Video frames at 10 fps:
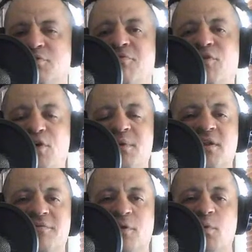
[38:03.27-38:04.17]
a
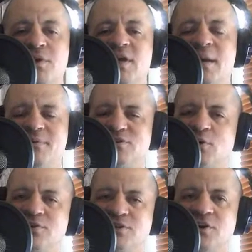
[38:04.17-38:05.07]
formula for where the
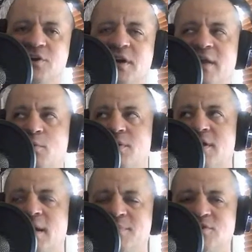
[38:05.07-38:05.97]
episode is good and where
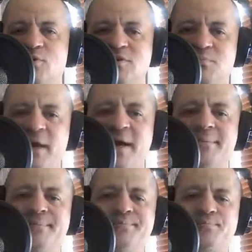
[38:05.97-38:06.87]
the episode is bad.
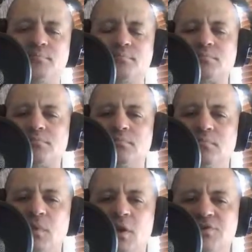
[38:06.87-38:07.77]

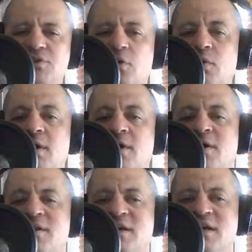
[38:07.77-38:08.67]
So
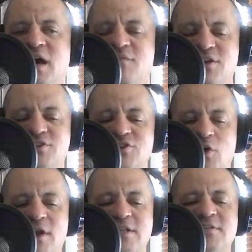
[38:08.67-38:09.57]
the Coven is
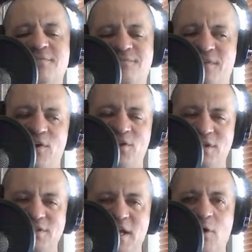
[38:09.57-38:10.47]
starting to figure
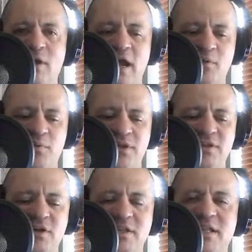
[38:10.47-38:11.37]
this out. I really
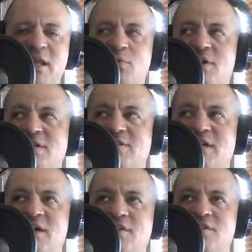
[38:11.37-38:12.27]
thought that they were the
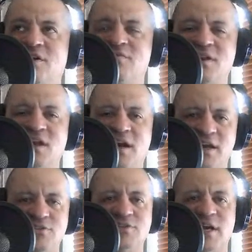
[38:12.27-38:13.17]
death of the
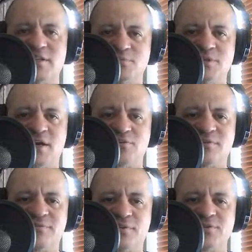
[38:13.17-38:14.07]
Knockouts tag team titles
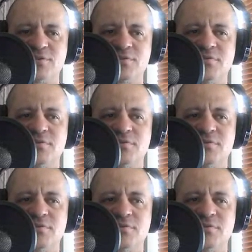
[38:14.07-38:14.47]
at first.